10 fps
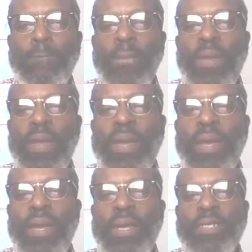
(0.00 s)

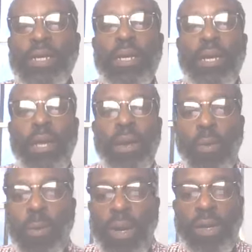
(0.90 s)
Yes.
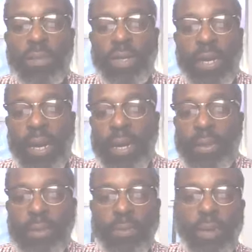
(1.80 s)
Welcome
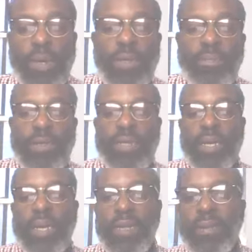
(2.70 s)
again. Welcome
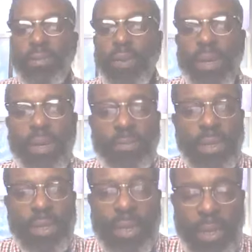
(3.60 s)
again. Welcome
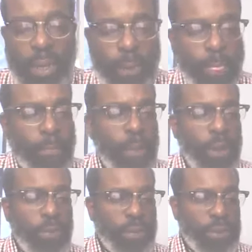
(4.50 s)
again. Oh,
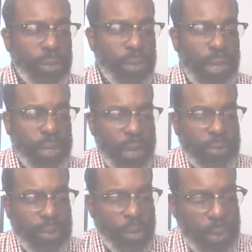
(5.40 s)
we're so glad to have
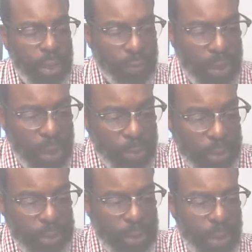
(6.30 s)
so many of you come in
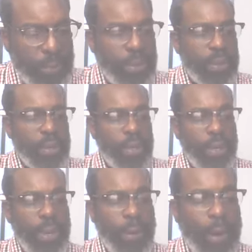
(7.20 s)
tonight.
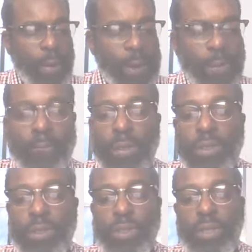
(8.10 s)
Uh, I am
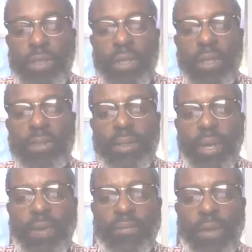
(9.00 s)
Minister JusAustin
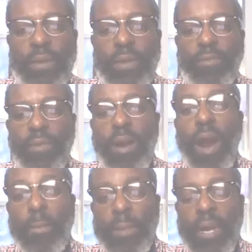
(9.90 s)
Lane filling in for
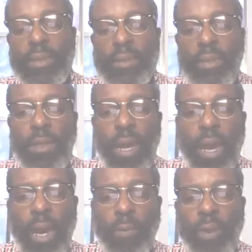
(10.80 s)
our pastor,
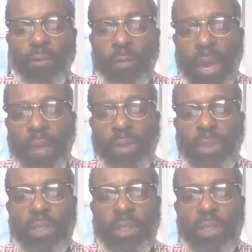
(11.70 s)
uh, Reverend Matthew E.